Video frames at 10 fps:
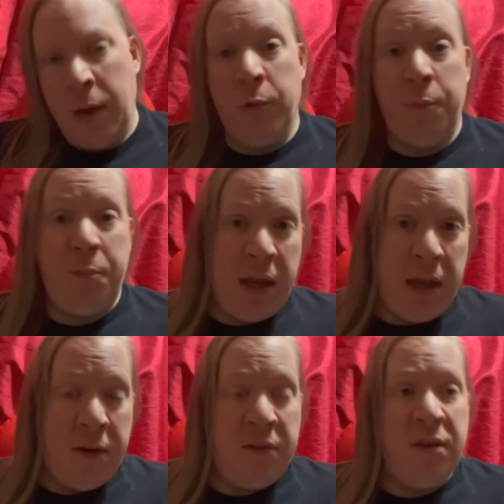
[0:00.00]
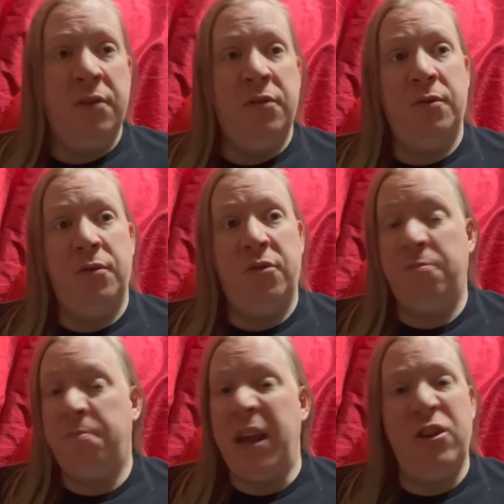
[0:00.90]
and repeated
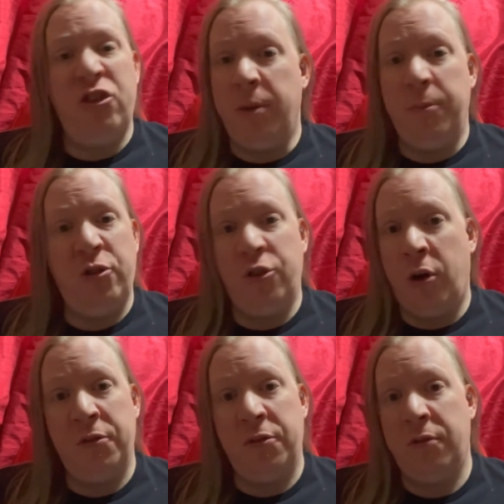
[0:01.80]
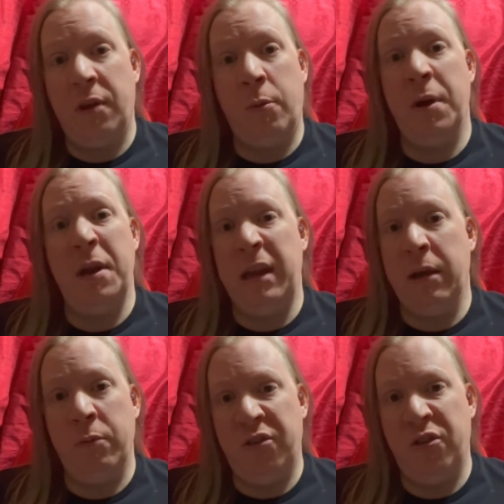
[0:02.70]
spaceship shots that were in
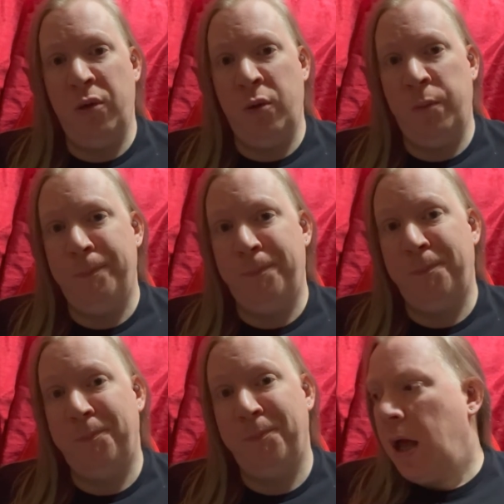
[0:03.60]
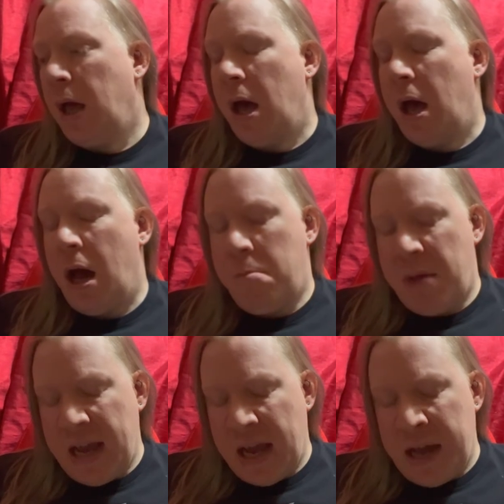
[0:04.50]
the original, and
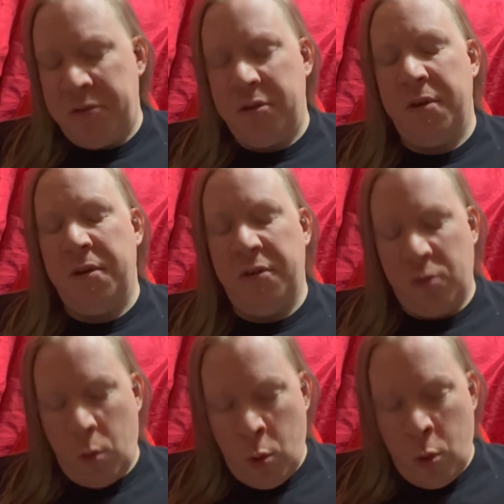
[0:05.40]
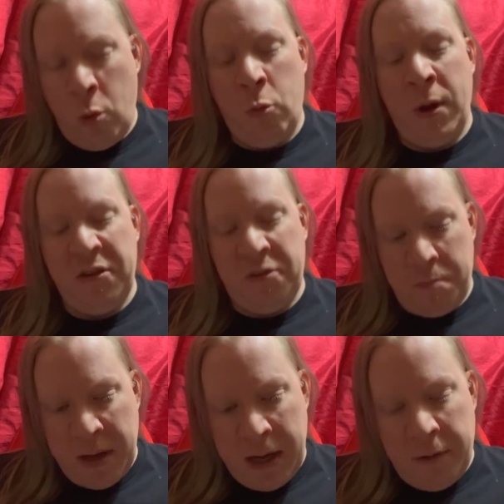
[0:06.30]
my answer has always
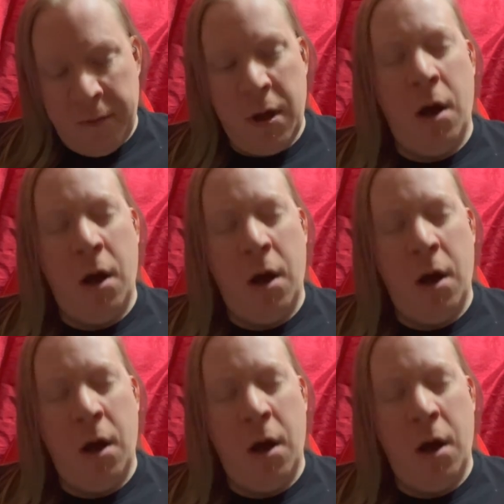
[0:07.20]
been